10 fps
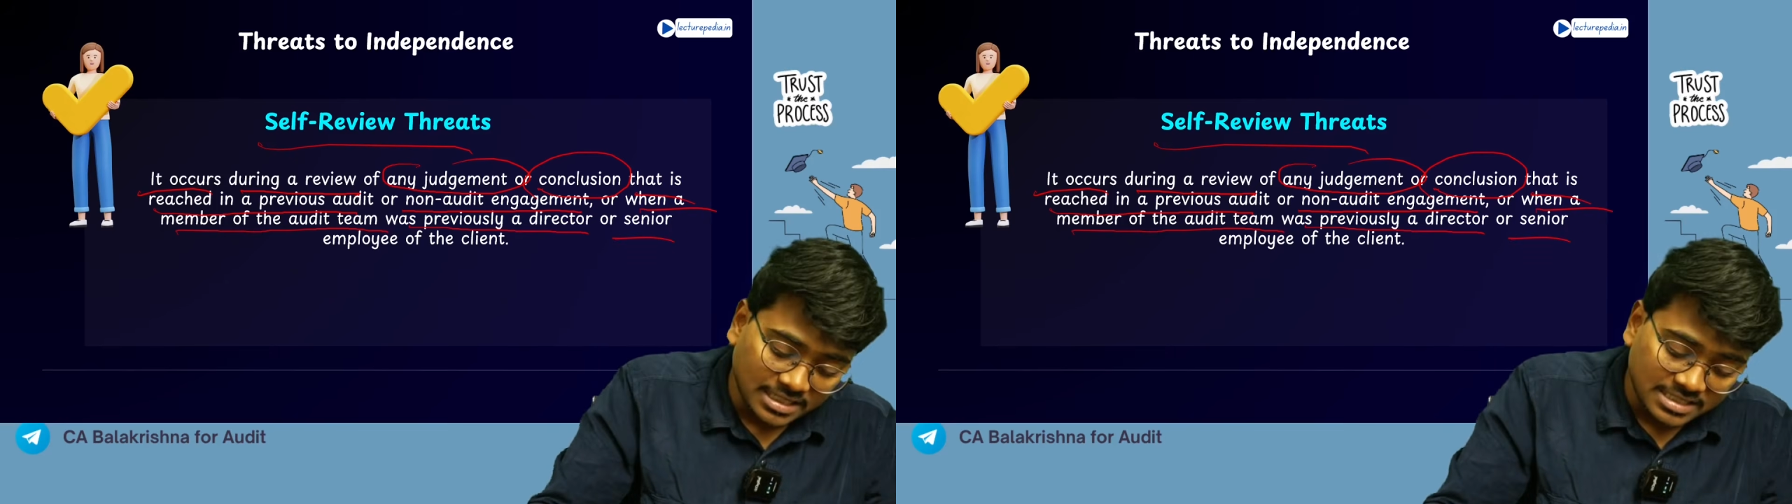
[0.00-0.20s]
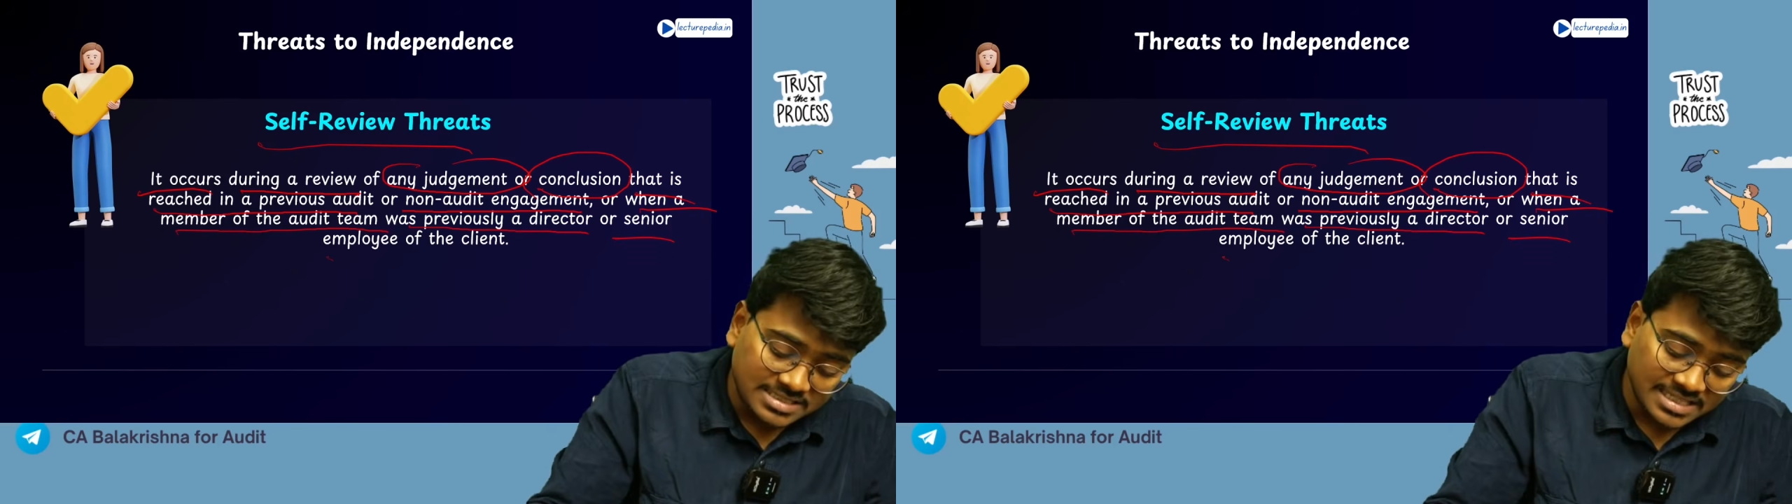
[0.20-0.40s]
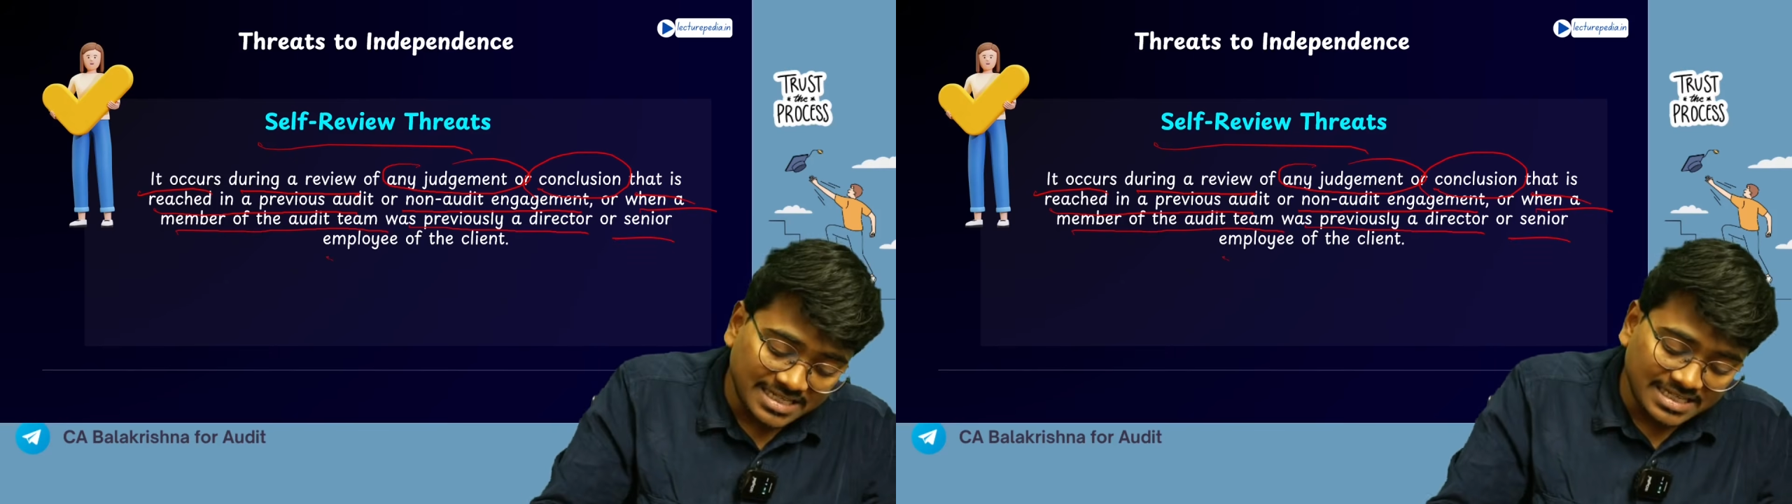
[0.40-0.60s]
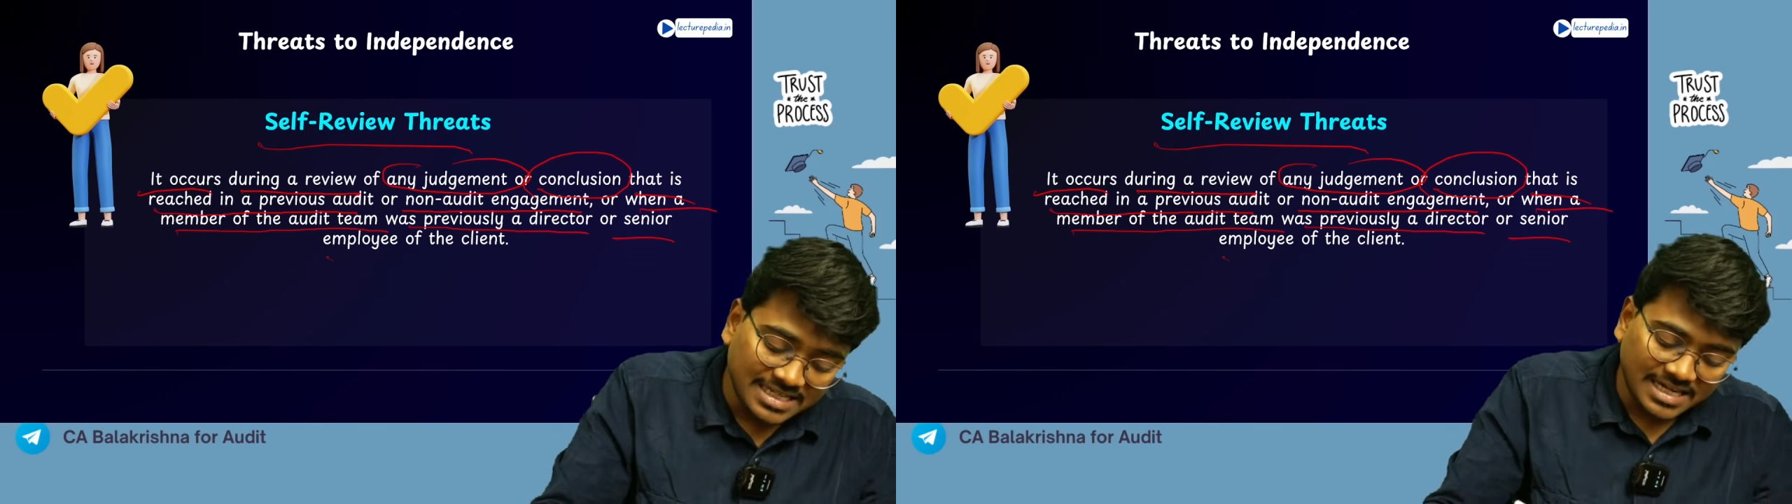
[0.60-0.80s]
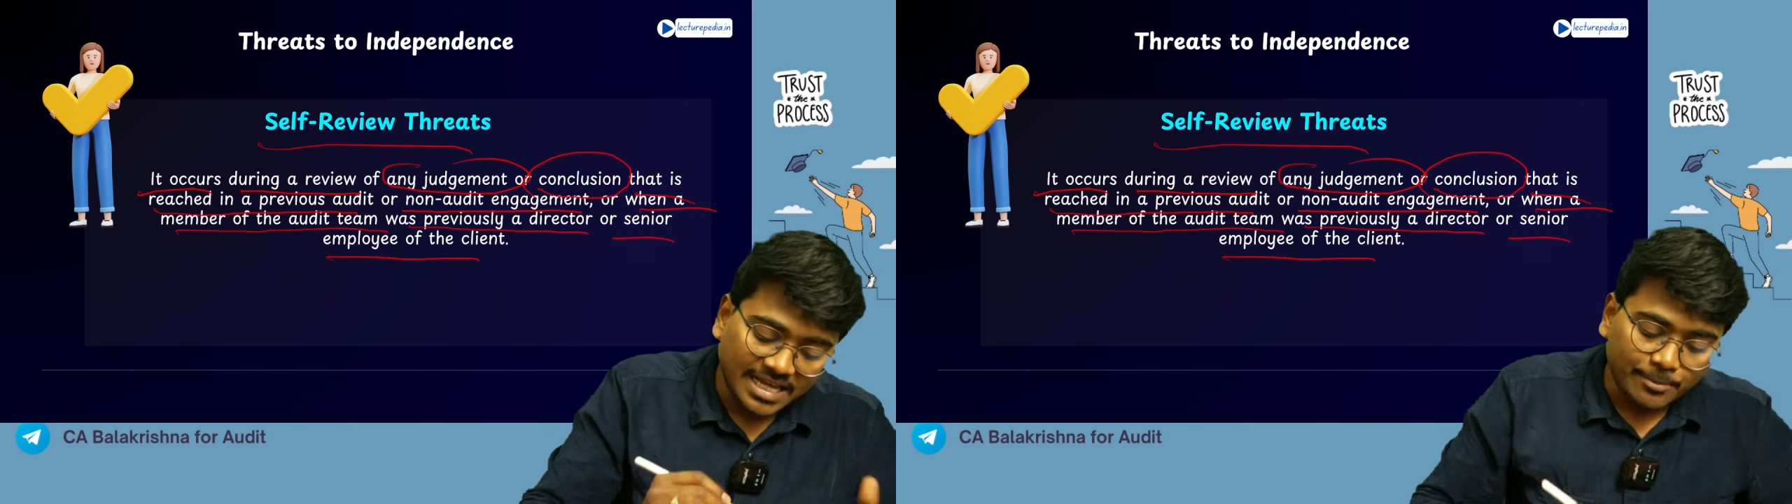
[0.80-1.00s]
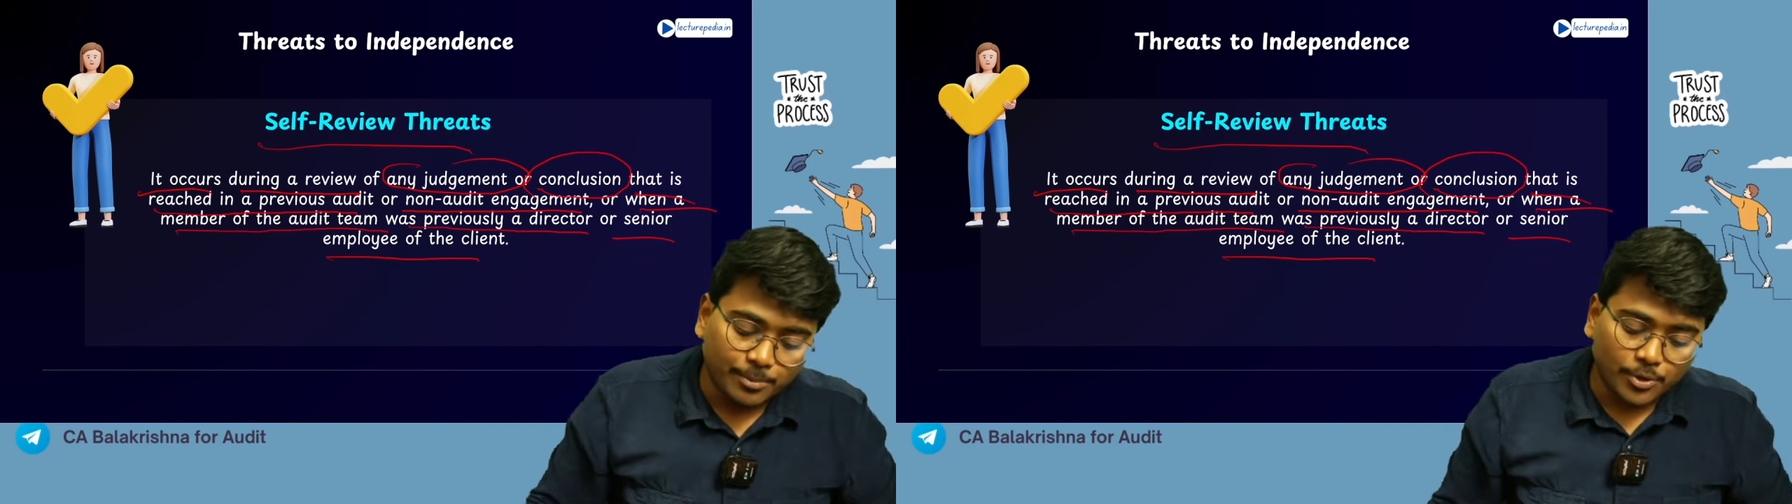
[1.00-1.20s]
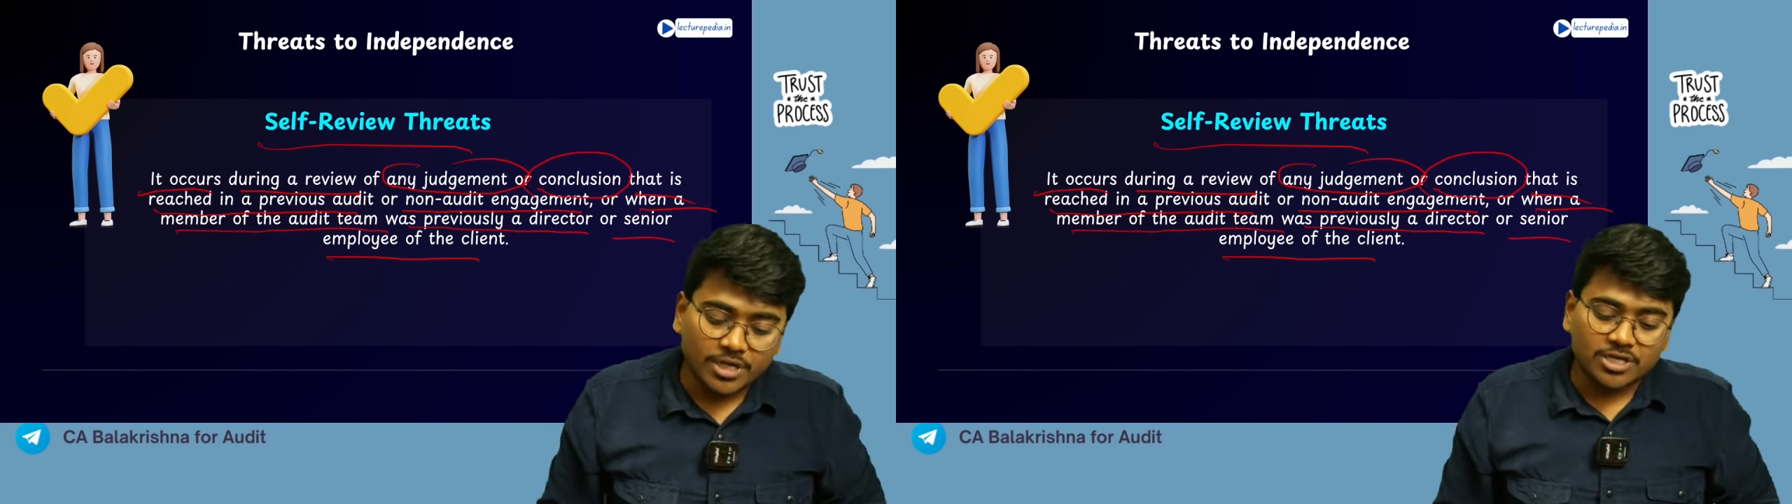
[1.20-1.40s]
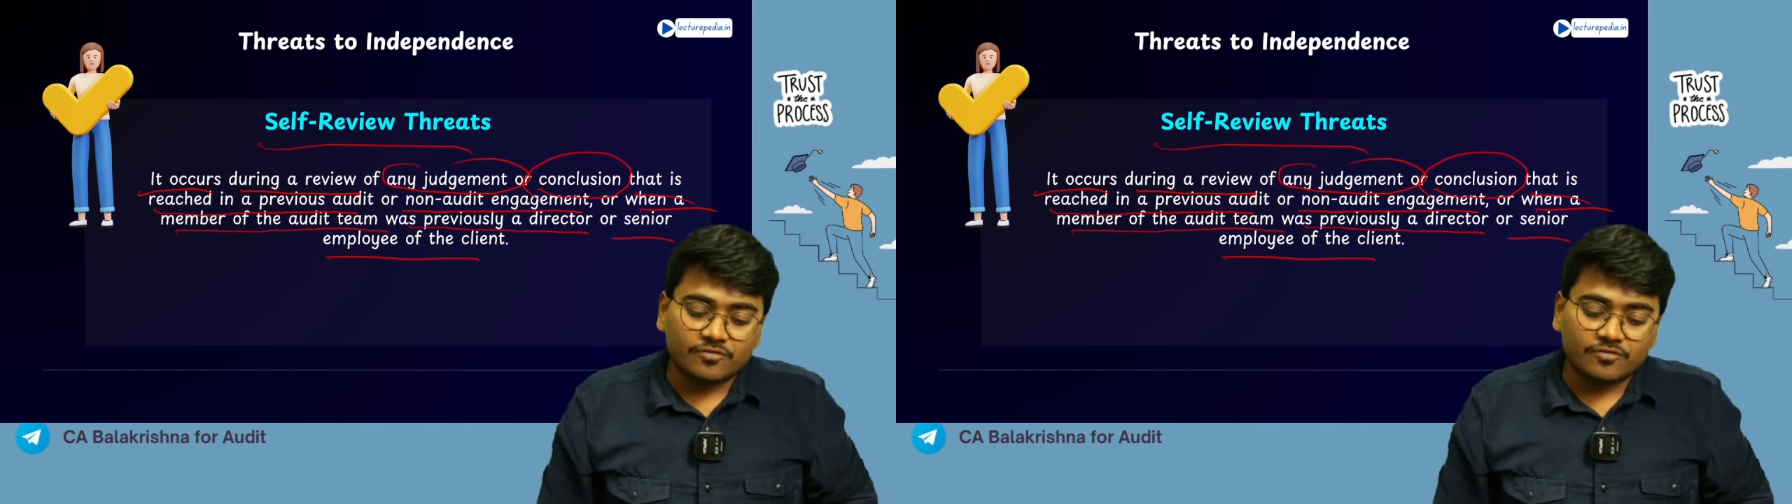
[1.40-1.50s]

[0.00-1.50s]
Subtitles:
senior employee